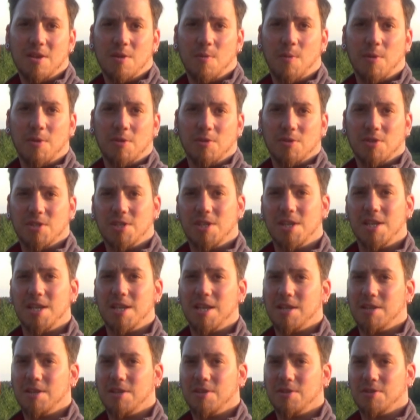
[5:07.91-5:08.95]
what you're seeing
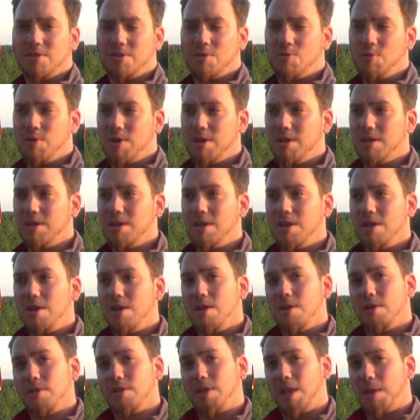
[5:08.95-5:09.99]
in your screen,
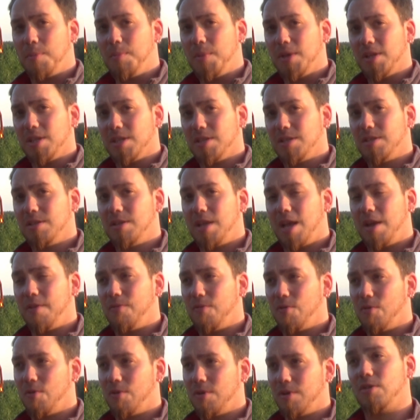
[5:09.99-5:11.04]
10 meters,
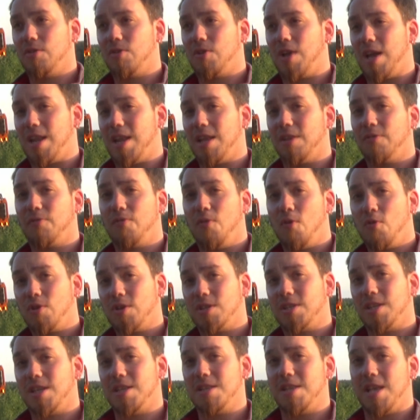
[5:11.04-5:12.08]
therefore you cannot
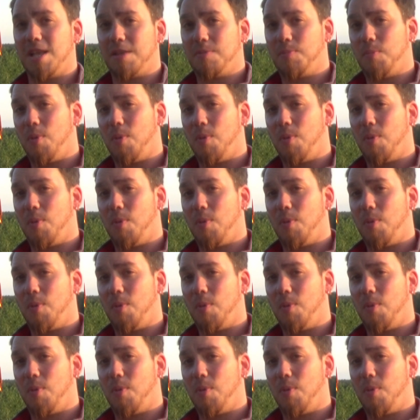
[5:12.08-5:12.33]
focus in that